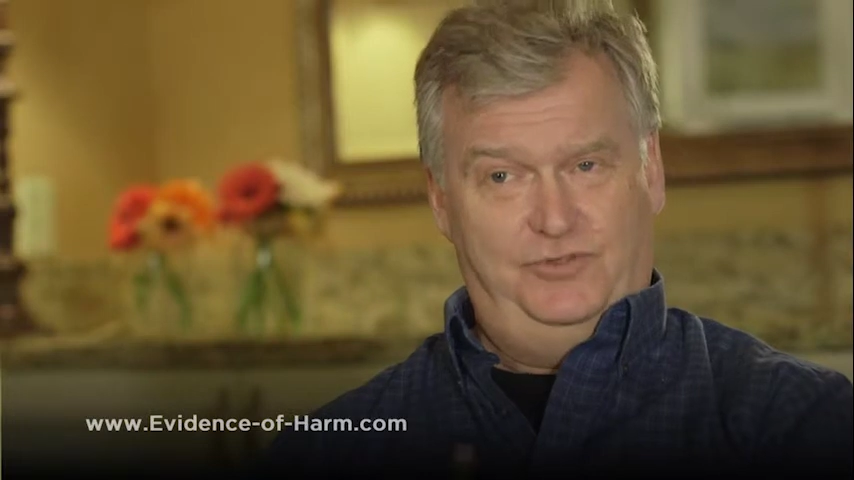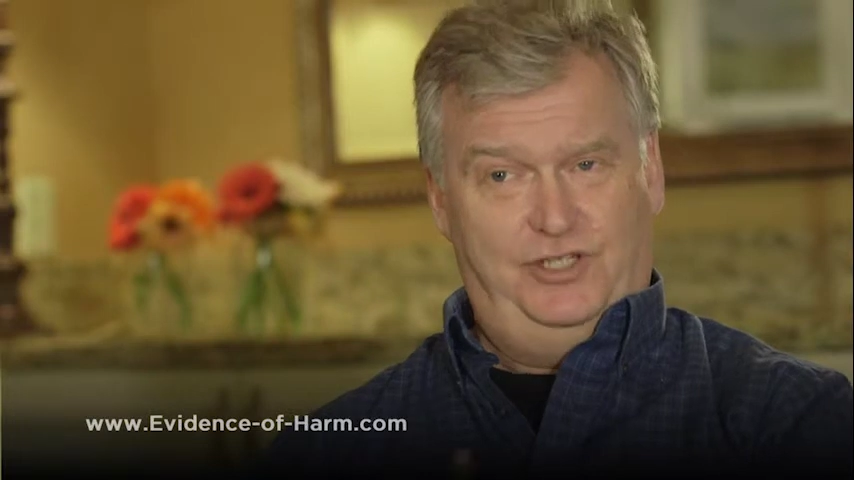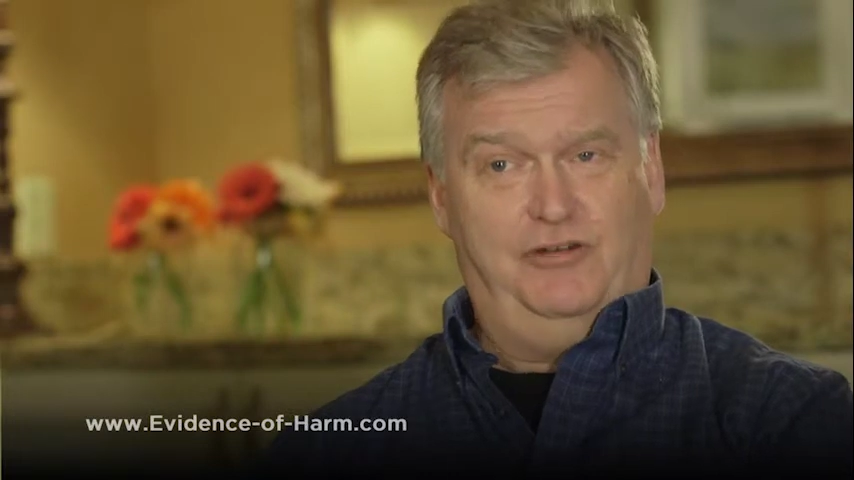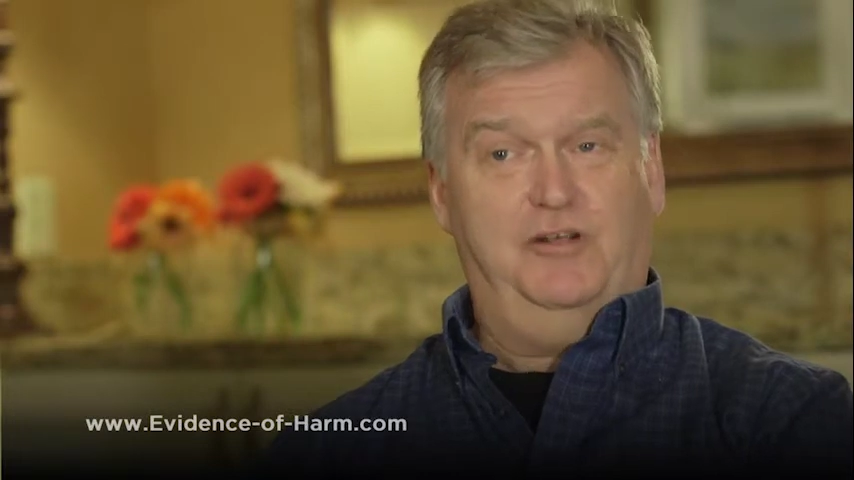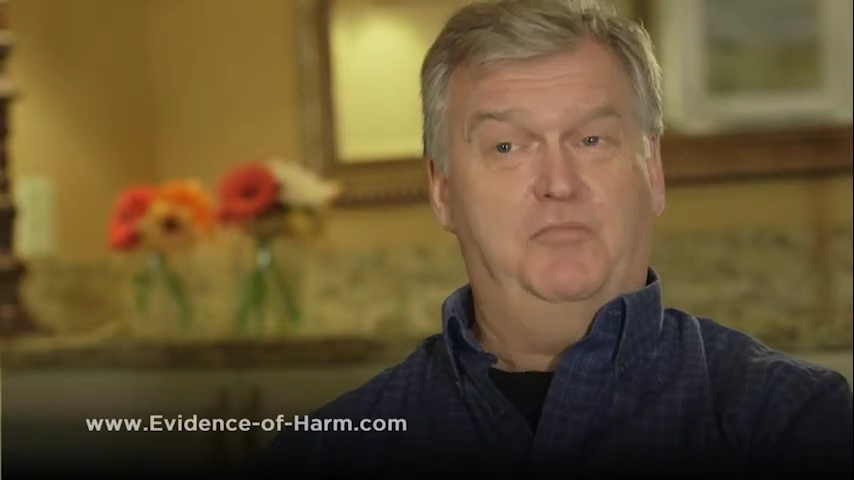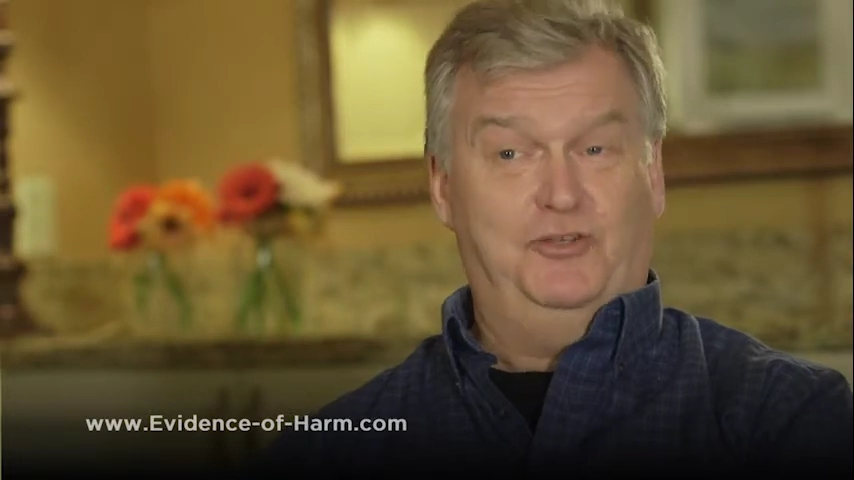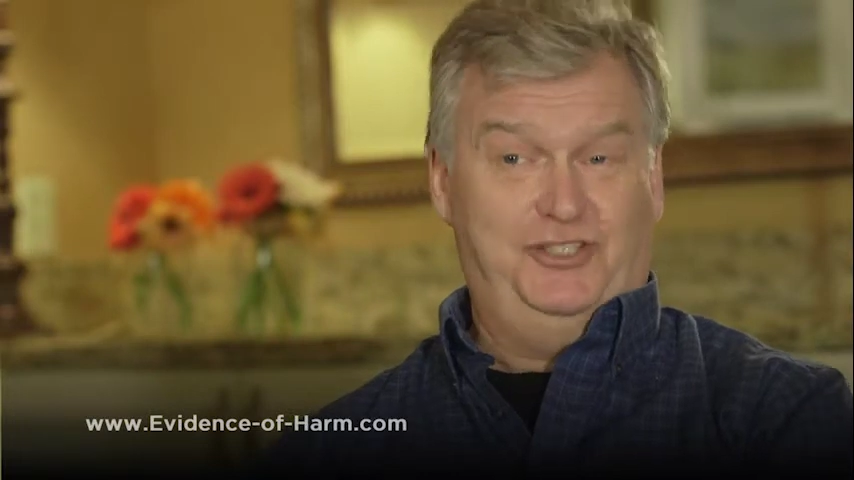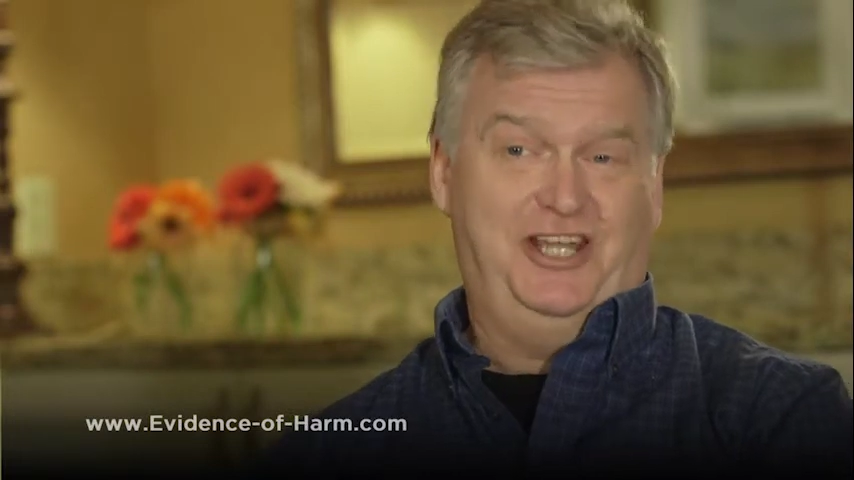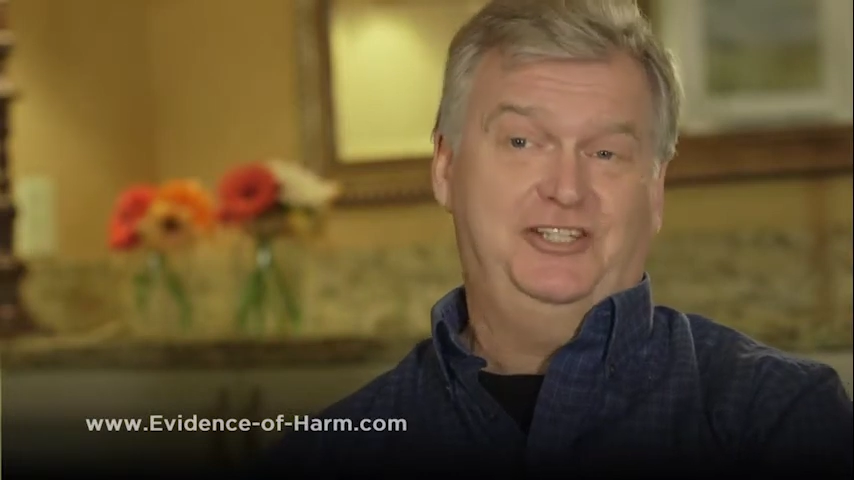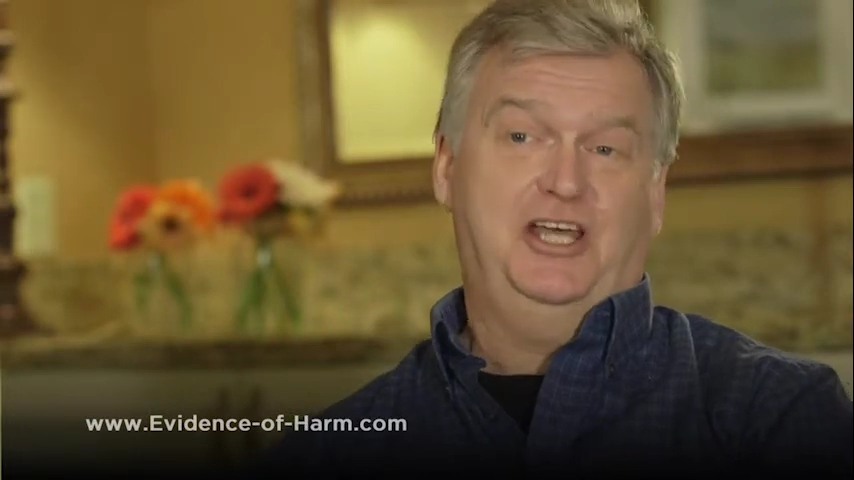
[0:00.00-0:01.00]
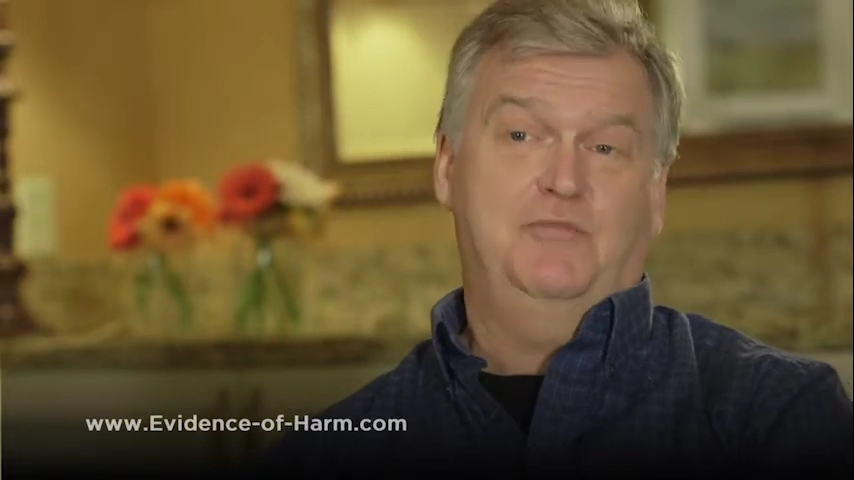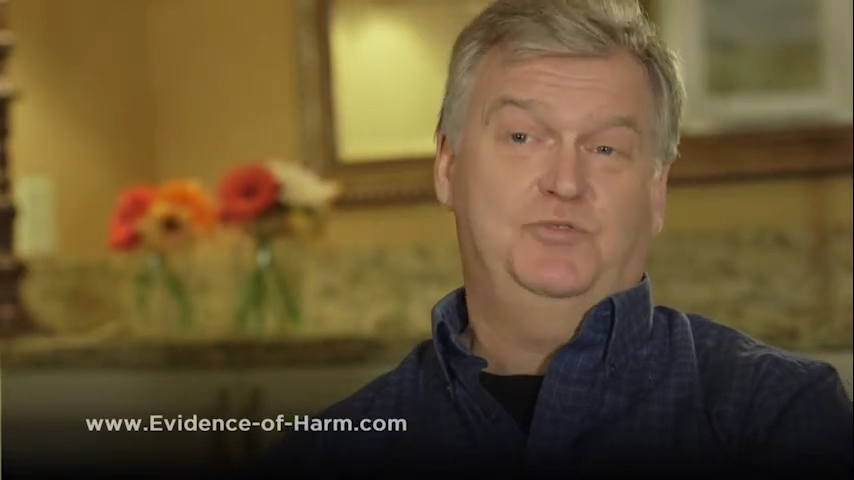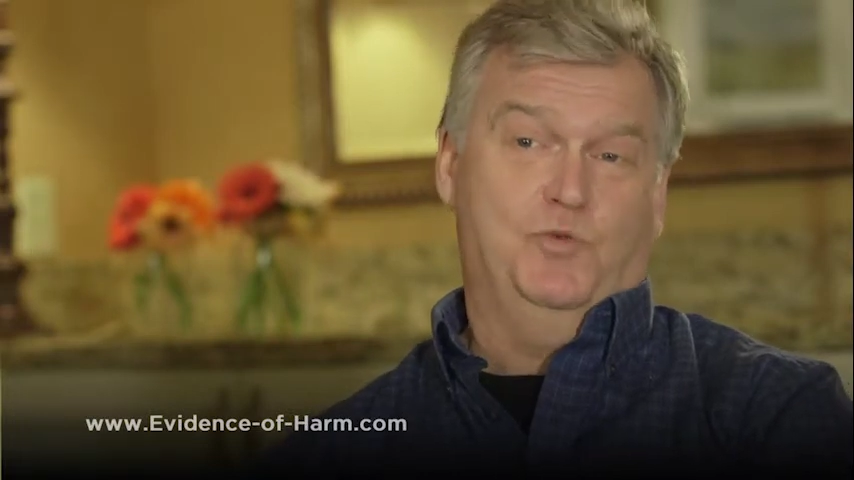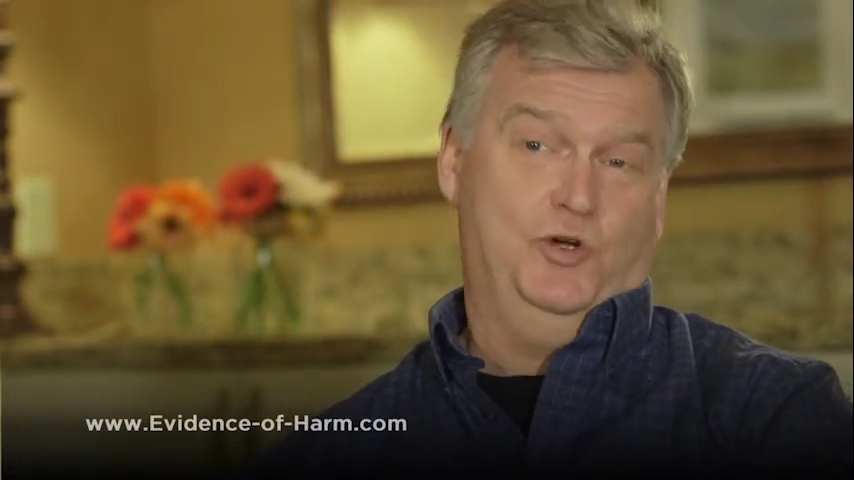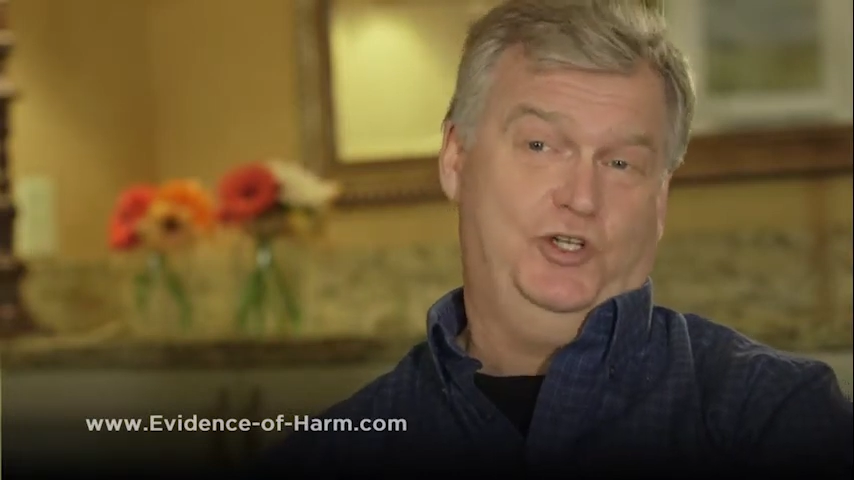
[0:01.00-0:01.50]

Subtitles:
generally about 10 times more